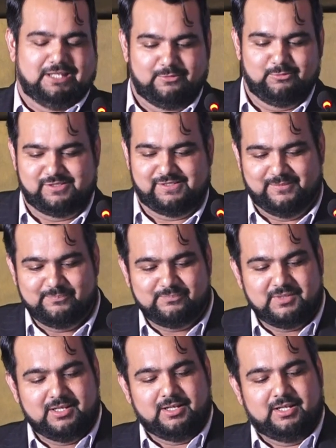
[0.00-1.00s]
I would say,
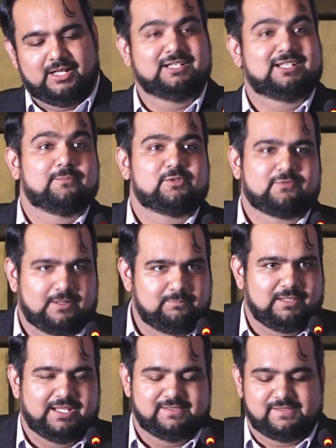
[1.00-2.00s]
in terms of
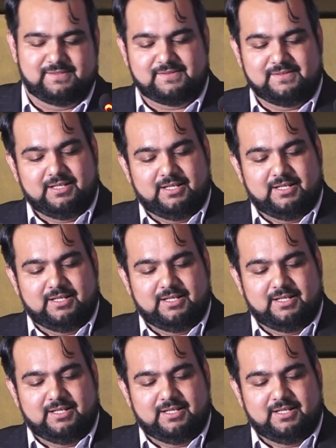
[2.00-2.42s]
compliances.